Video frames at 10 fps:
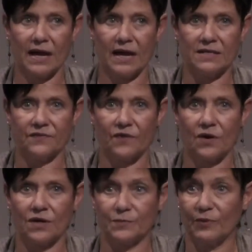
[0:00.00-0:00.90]
as
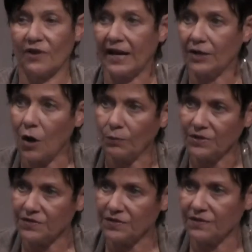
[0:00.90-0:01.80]
far as providing
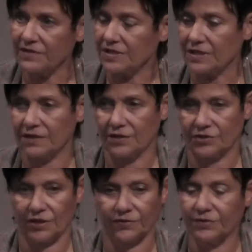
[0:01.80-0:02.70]
homeless services, our
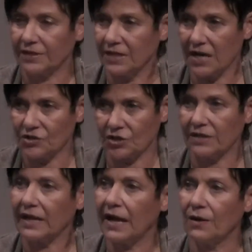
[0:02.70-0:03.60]
shelter did not
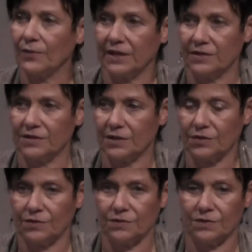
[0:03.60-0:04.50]
shut down. We
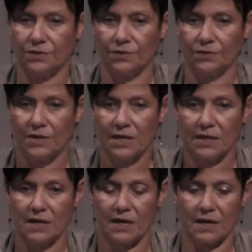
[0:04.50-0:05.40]
continued to
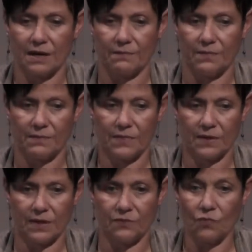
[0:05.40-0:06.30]

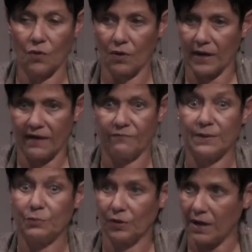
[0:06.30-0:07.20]
have
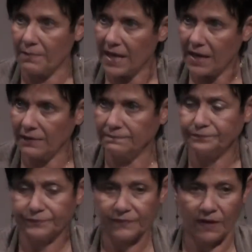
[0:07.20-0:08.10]
people come in.
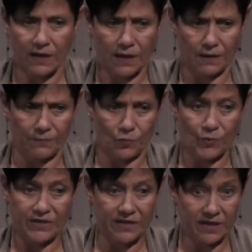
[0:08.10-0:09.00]

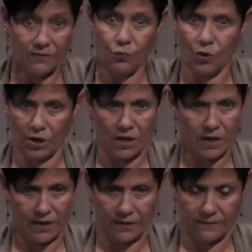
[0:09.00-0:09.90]
We did work
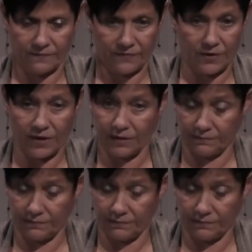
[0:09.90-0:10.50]
on very